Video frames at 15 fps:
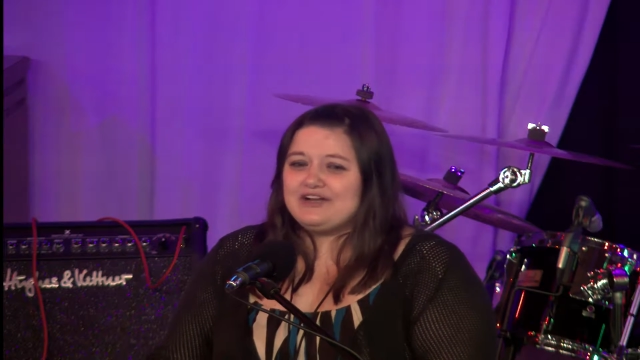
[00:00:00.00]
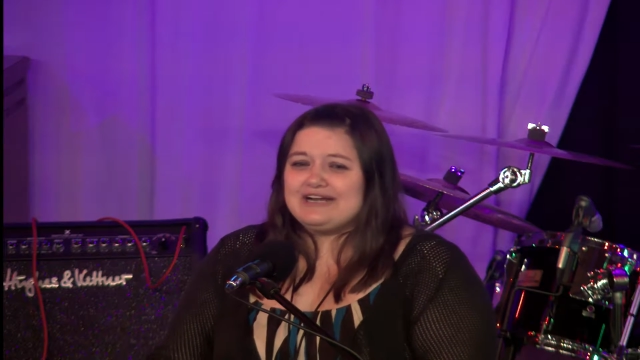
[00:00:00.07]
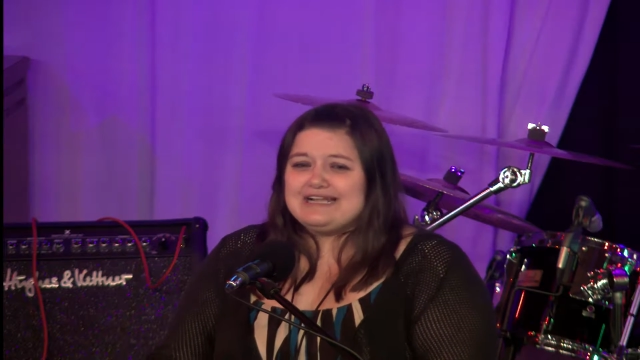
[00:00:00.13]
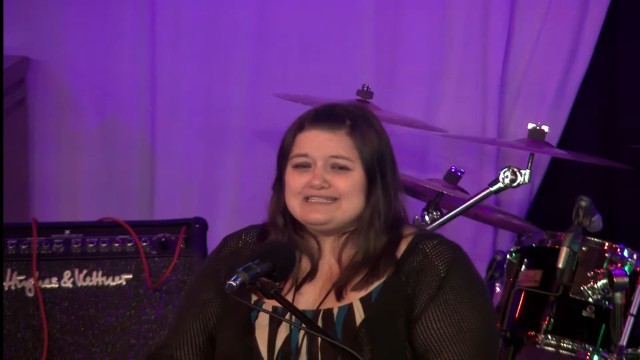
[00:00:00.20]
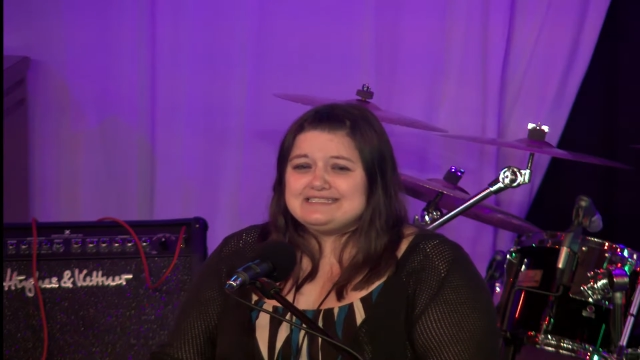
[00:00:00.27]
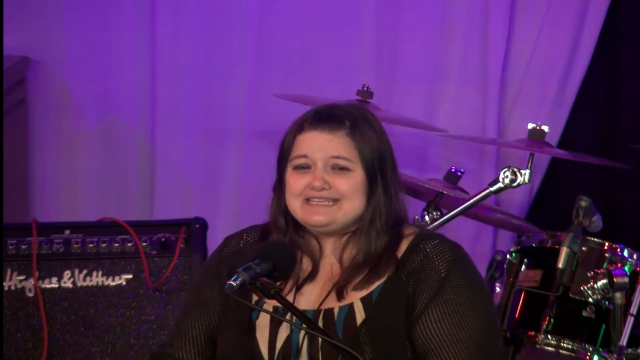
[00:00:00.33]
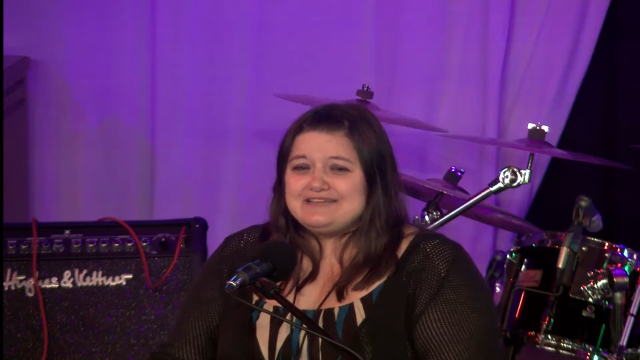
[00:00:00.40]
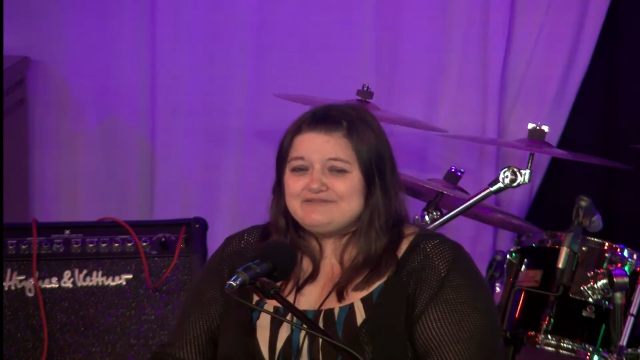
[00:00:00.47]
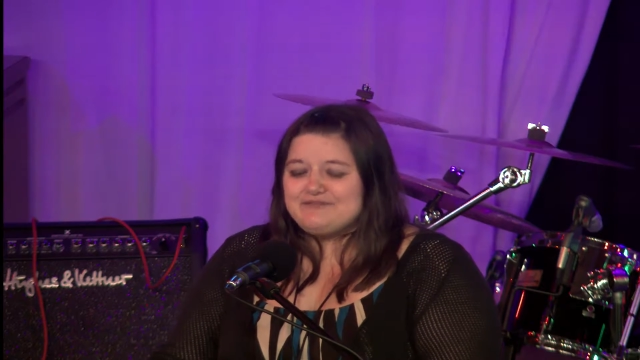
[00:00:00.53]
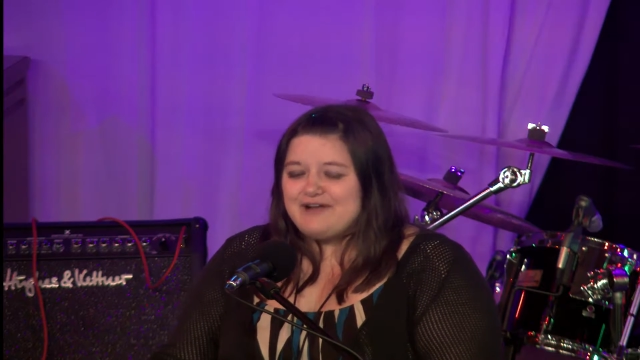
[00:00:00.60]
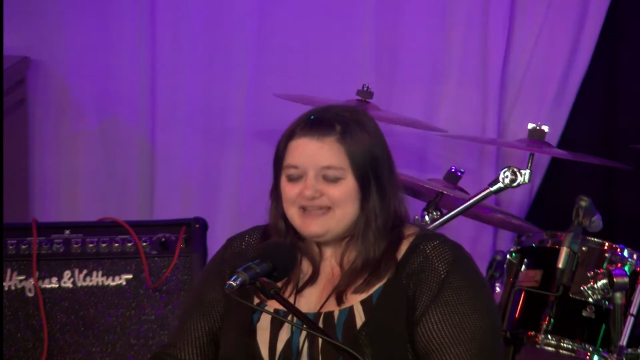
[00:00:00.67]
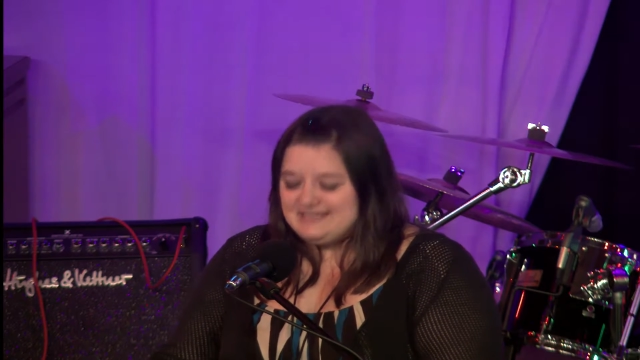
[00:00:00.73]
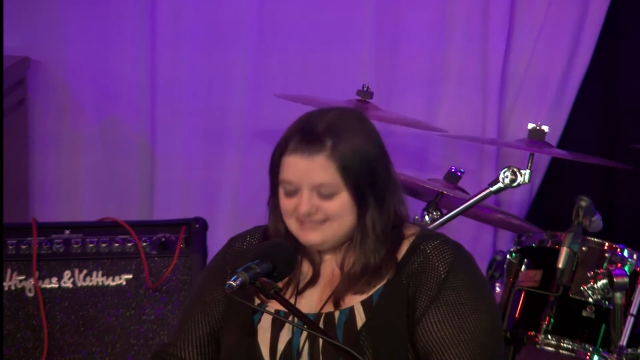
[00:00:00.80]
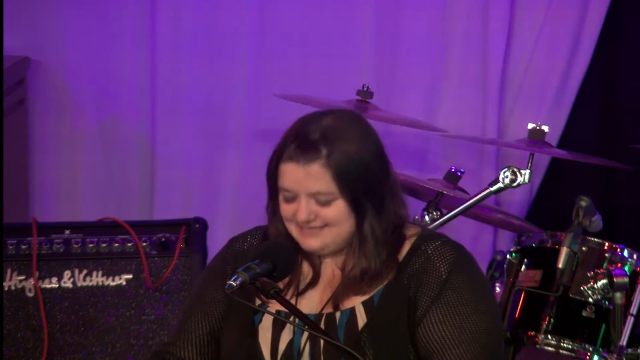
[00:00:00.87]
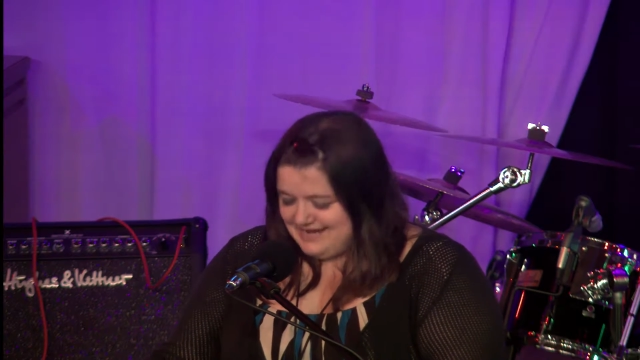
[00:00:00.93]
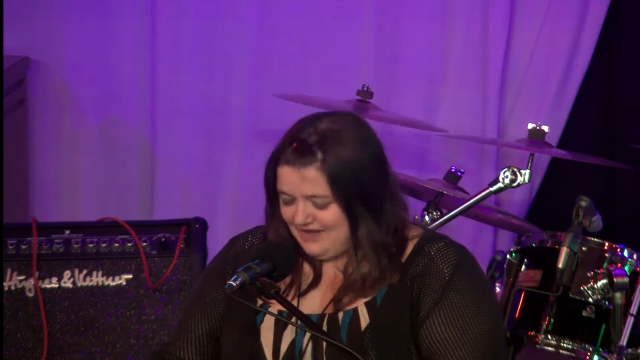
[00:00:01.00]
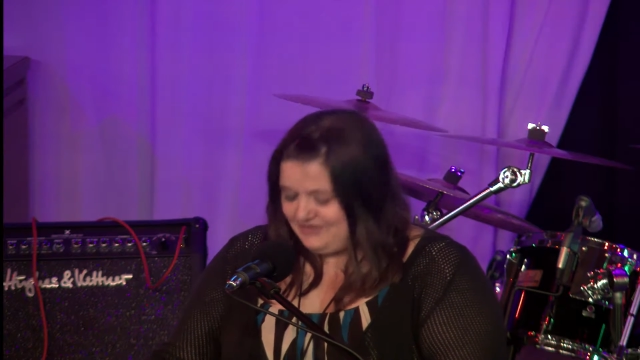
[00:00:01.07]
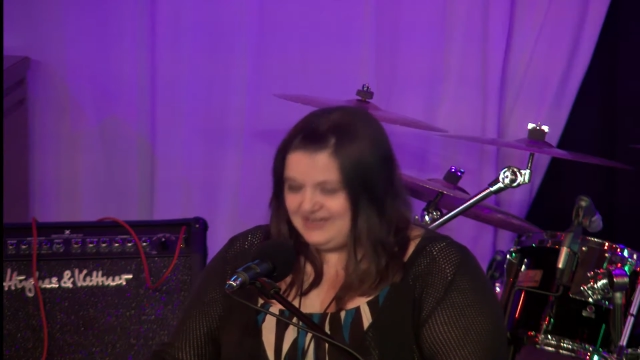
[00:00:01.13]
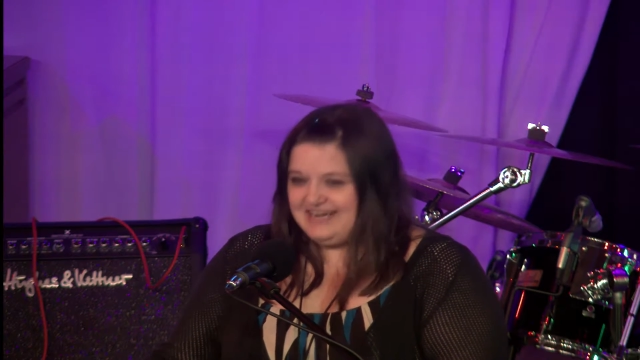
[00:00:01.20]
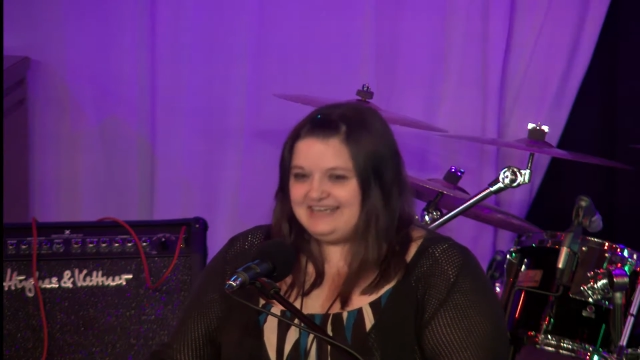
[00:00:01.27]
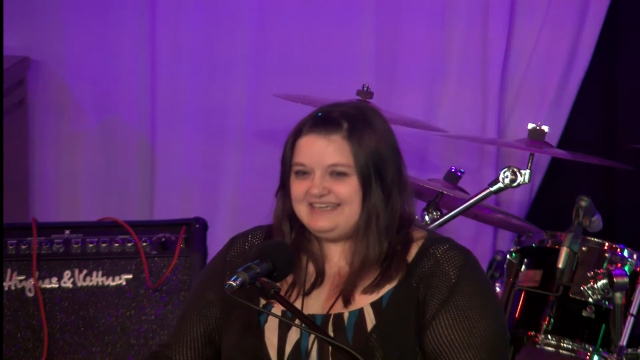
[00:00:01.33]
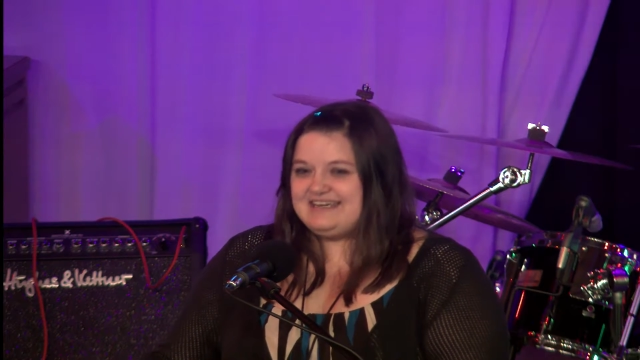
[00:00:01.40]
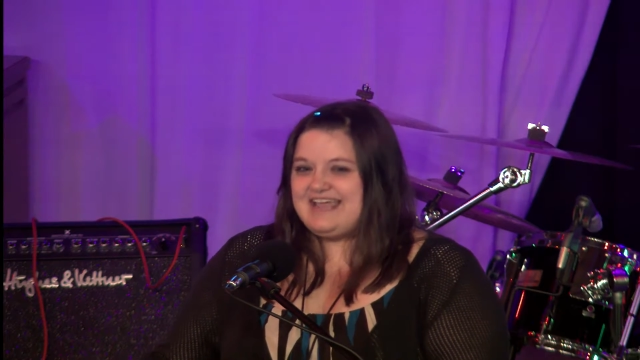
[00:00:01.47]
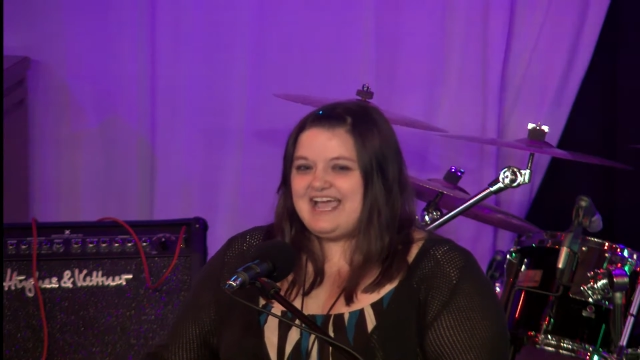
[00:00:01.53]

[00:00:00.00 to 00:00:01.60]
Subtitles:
and I see friends now that I didn't